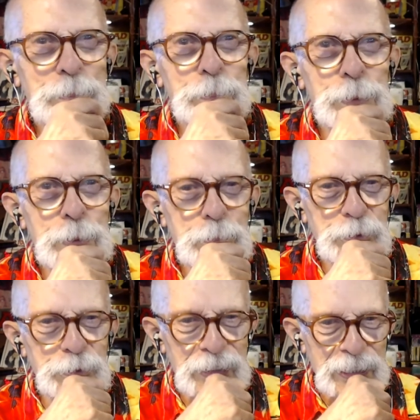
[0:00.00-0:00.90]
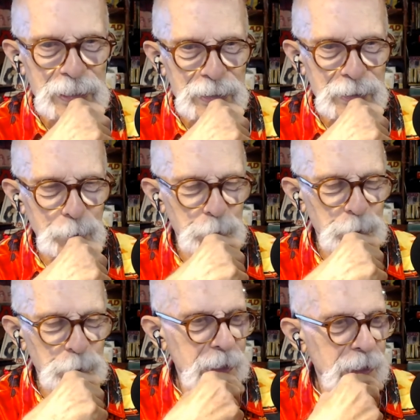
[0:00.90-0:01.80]
blimp fan.
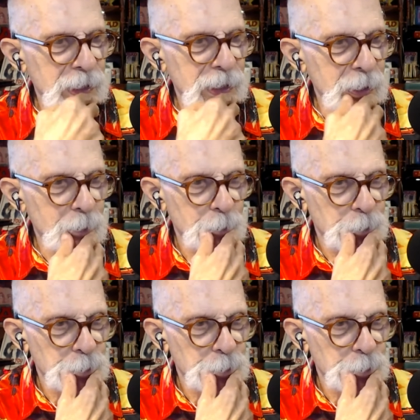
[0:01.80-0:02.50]
And